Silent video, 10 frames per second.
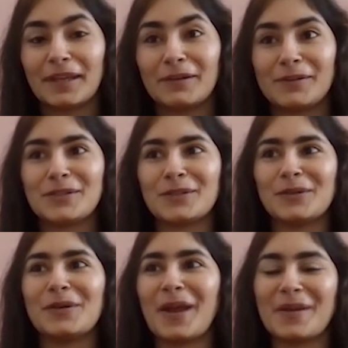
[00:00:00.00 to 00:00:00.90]
cannot
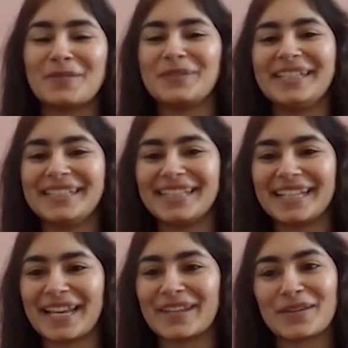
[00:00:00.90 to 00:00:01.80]
show everything,
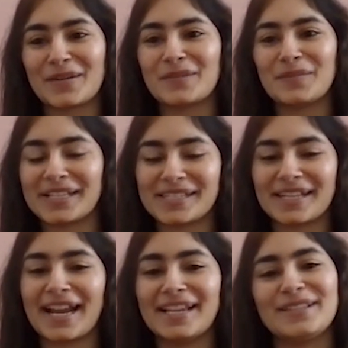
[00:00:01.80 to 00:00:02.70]
like you cannot
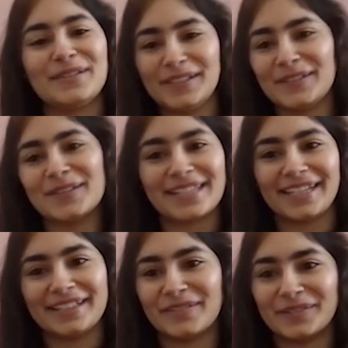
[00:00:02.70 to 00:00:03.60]
picturize, you need to
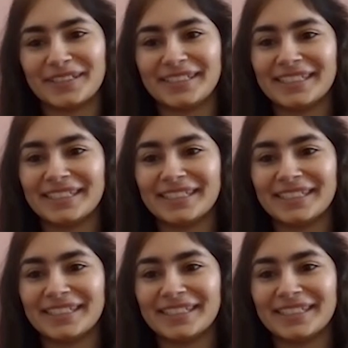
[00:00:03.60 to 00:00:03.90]
say the word.